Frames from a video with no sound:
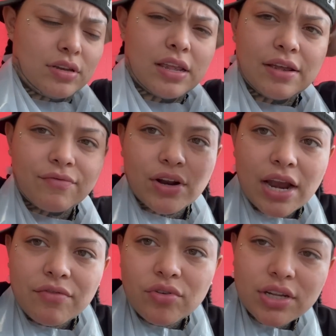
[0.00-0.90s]
In front
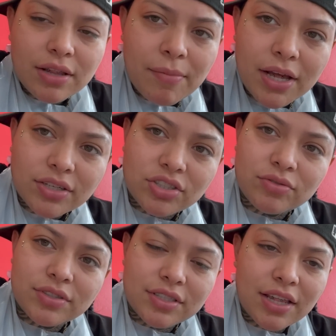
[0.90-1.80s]
of everyone in the bus, she
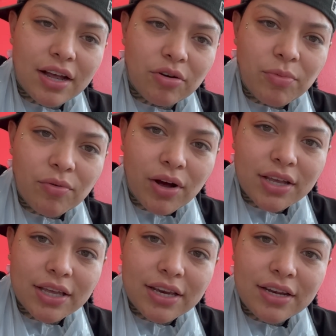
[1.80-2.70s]
would say that. I'll be
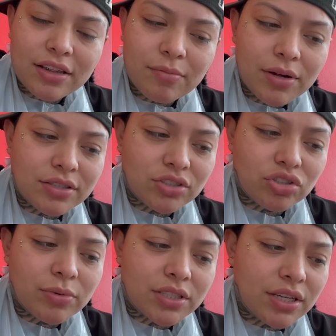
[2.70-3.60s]
getting in the bus and
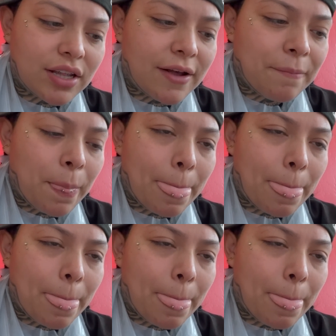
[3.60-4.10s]
she'll be saying that.